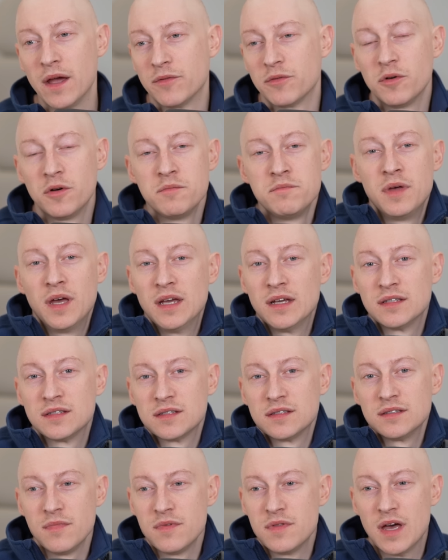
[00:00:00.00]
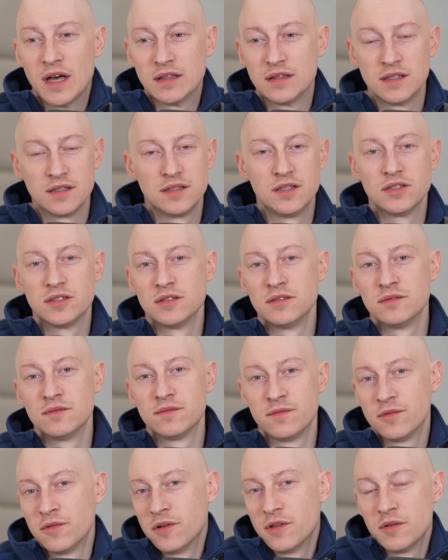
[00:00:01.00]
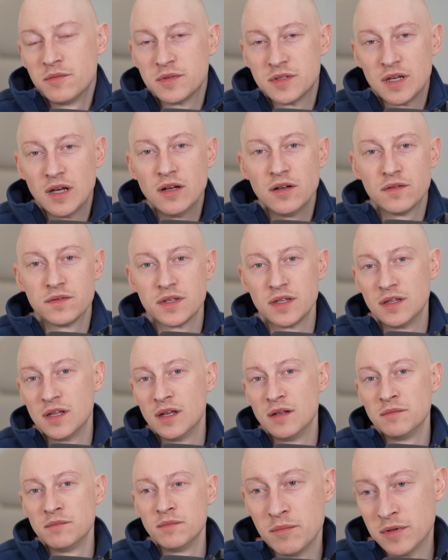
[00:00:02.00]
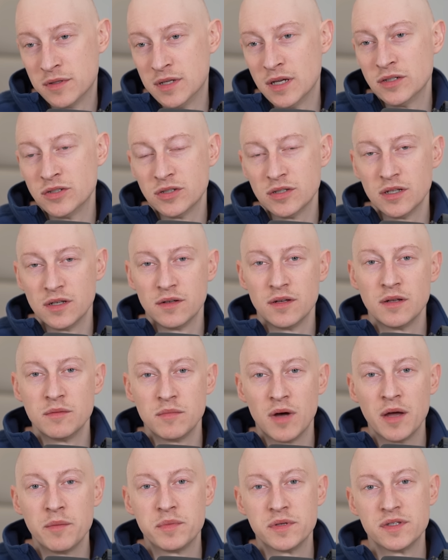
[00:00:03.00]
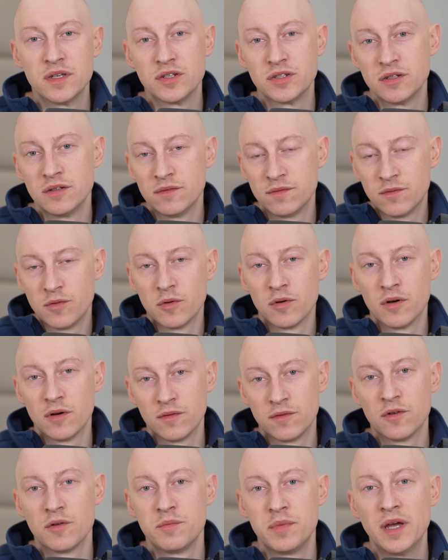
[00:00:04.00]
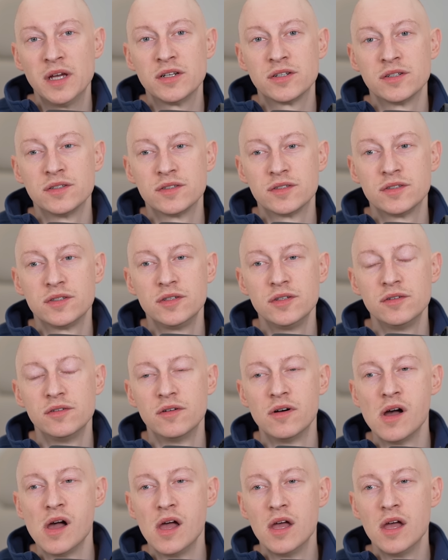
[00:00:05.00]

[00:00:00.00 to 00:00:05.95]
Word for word: everyone makes that decision for themselves and then potentially in my position for for patients too